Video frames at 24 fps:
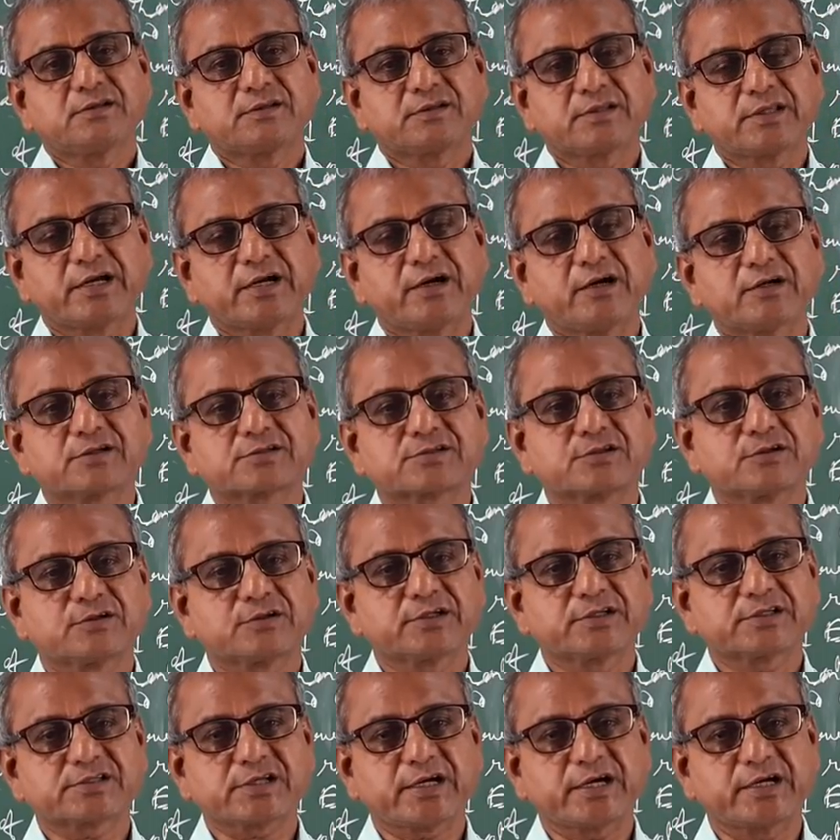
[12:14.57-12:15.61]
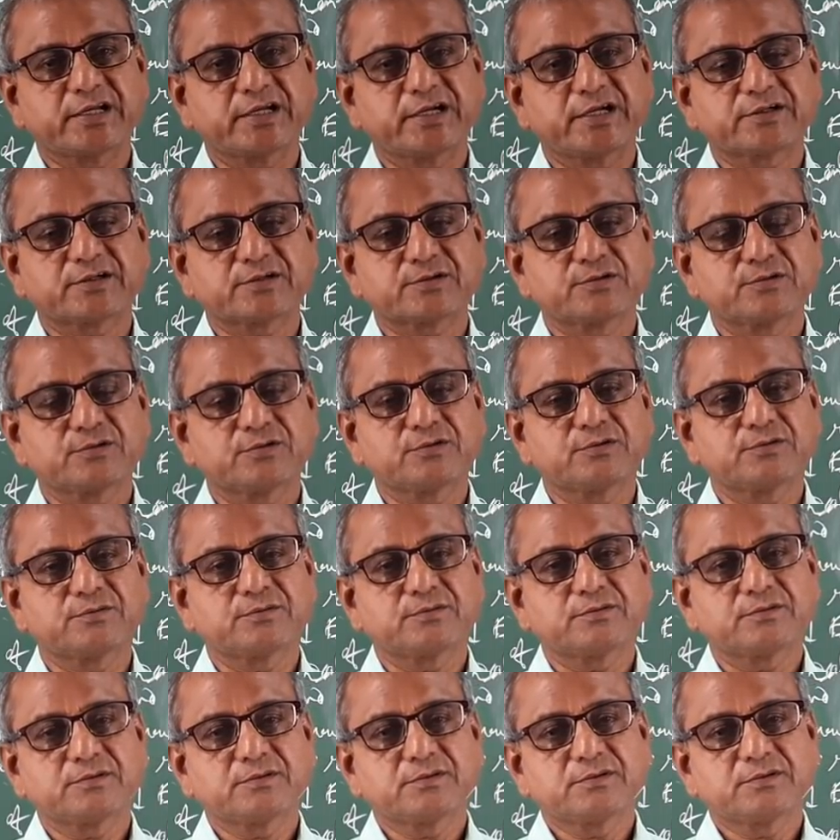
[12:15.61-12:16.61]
They also decided to